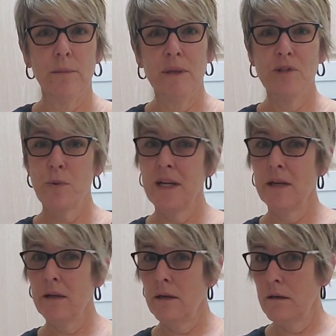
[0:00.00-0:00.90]
in
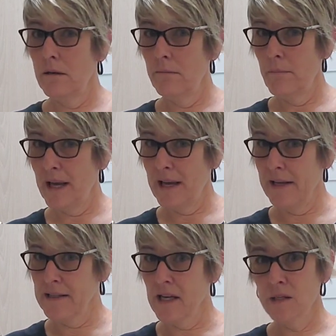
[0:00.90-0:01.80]
between my
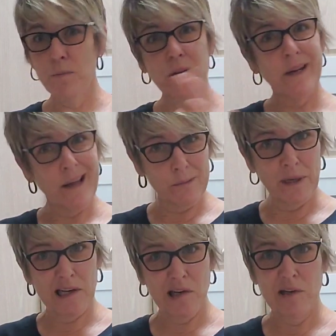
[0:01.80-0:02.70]
ex-husband and
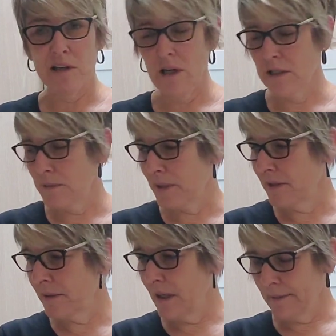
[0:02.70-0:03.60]
my current
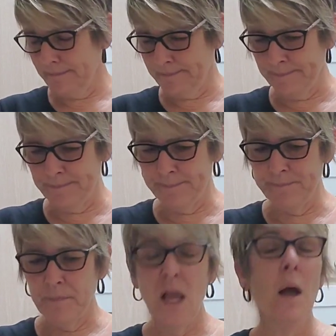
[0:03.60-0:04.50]
husband.
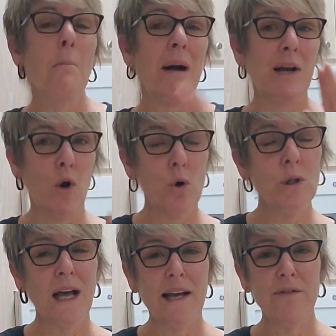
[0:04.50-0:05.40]
My whole
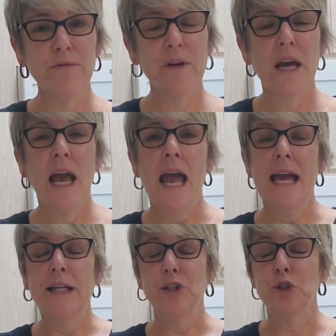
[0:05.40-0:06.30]
life,
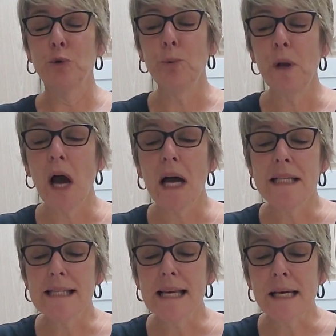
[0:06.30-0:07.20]
and do
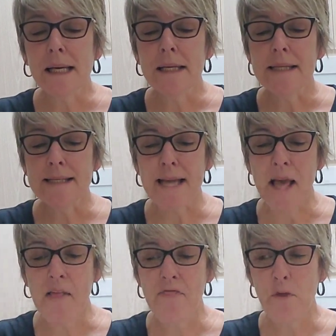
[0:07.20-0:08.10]
not
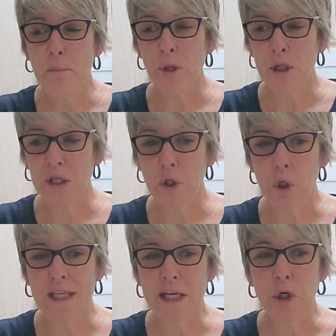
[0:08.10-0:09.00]
send the
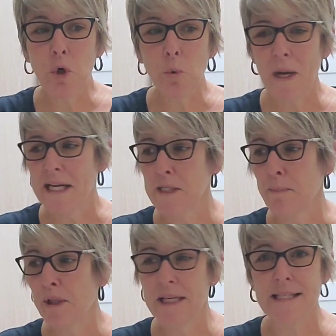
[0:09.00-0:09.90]
politically correct
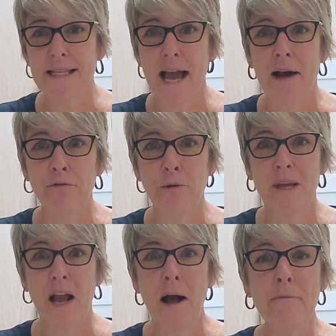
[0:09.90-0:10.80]
police after
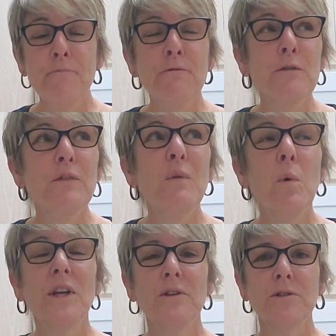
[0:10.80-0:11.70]
me. I'm
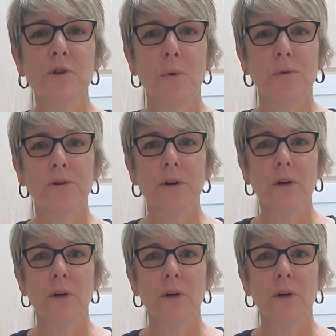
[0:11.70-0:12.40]
51 years old,